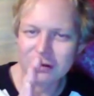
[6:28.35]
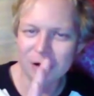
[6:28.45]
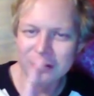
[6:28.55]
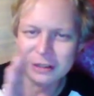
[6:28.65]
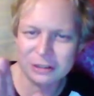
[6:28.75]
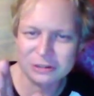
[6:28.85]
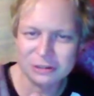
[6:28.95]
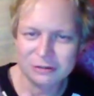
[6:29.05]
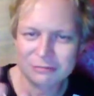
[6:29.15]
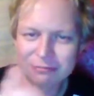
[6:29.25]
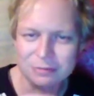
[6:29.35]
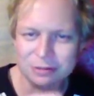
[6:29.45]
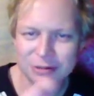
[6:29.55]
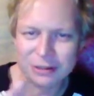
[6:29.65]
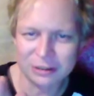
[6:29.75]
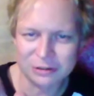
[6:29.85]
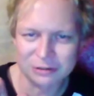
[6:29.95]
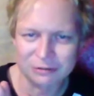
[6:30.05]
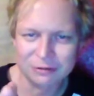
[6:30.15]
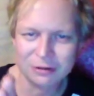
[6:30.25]
Addiction is
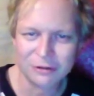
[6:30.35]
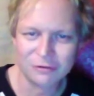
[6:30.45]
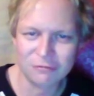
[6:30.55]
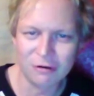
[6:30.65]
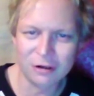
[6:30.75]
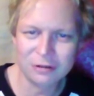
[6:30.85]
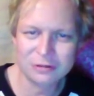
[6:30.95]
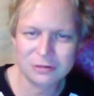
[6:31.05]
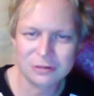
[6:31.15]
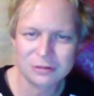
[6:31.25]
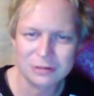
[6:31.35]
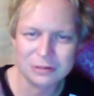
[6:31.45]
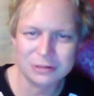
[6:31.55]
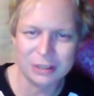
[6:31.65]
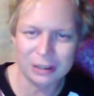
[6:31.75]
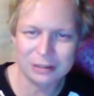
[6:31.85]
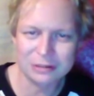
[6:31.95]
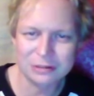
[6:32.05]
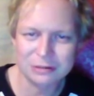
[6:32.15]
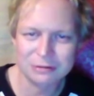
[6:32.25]
addiction. Drugs,
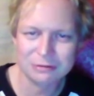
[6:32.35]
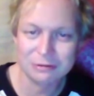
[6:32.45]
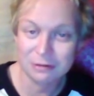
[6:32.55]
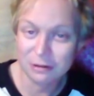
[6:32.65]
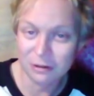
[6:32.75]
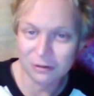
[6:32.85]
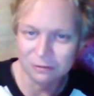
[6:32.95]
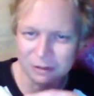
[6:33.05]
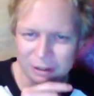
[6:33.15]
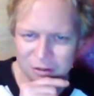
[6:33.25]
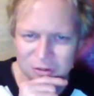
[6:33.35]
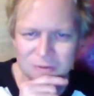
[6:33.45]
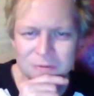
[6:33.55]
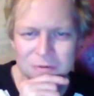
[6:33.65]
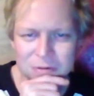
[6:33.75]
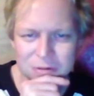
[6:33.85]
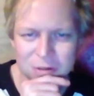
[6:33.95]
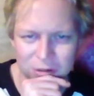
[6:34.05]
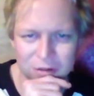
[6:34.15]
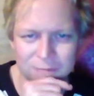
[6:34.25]
sex, but like you
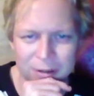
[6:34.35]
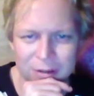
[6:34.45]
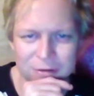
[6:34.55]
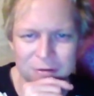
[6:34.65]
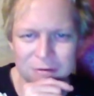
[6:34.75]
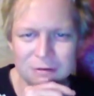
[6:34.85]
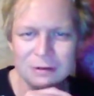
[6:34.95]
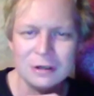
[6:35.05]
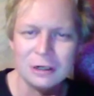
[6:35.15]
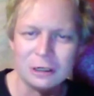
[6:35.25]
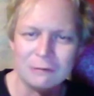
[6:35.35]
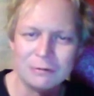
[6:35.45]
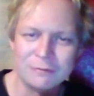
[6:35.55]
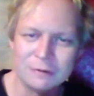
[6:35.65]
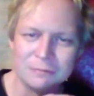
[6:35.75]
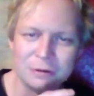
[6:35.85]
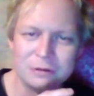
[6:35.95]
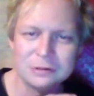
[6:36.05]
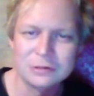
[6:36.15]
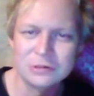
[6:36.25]
talk about in a couple of your
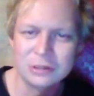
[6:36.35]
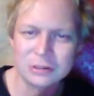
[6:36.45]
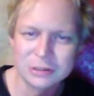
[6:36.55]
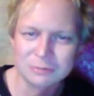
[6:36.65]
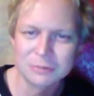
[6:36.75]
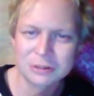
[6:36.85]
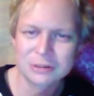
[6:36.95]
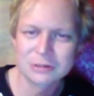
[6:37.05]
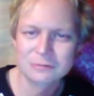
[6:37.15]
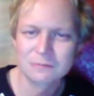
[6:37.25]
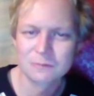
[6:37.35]
books, Gene Simmons,